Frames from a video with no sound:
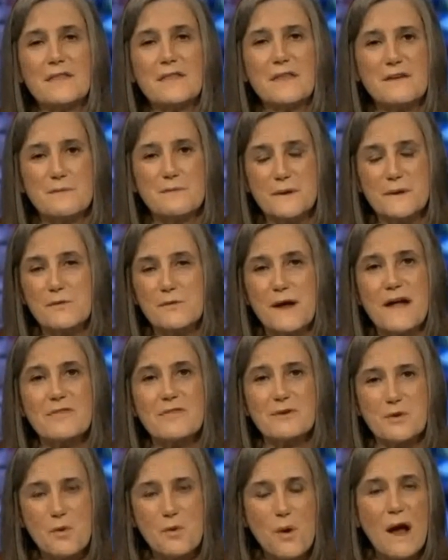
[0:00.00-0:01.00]
they've been
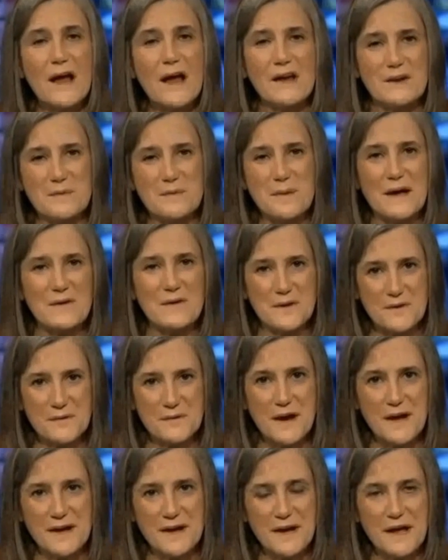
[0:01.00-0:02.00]
rather quiet about it
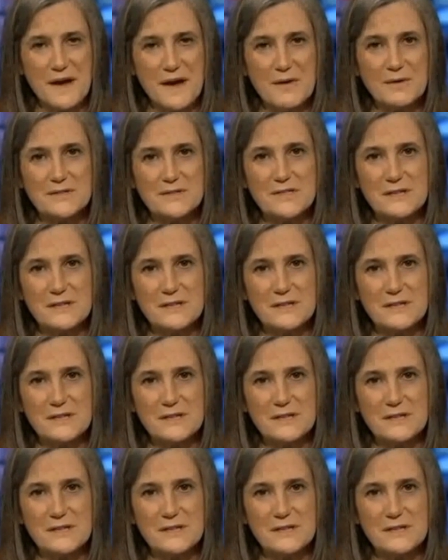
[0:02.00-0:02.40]
right now